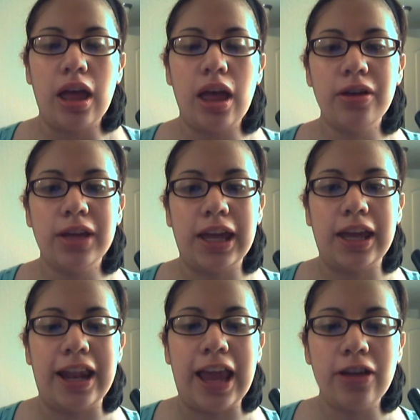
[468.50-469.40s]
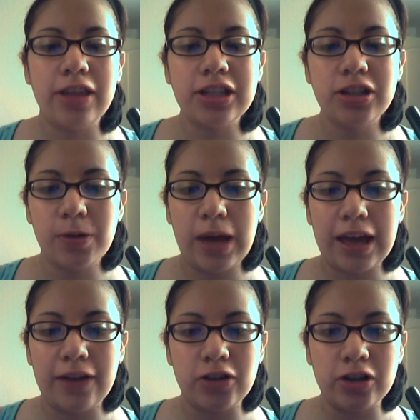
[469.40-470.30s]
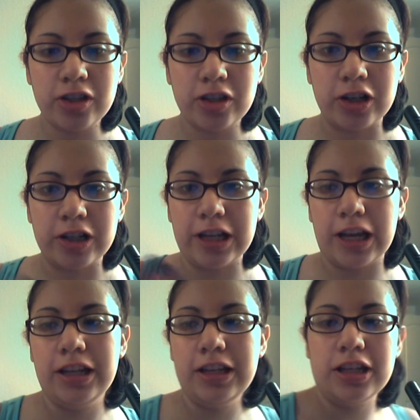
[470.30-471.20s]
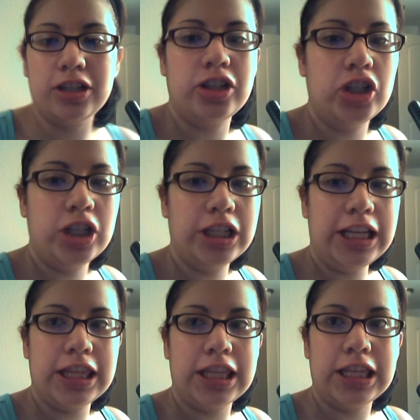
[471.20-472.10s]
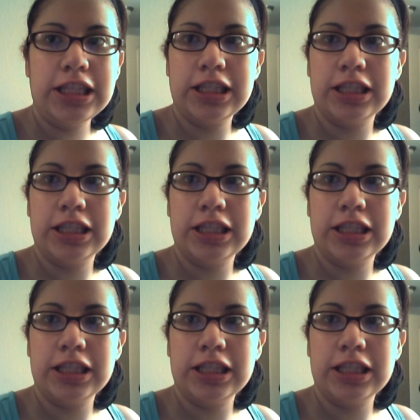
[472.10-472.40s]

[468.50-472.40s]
Okay, now that you have your skirt done, it should look like this.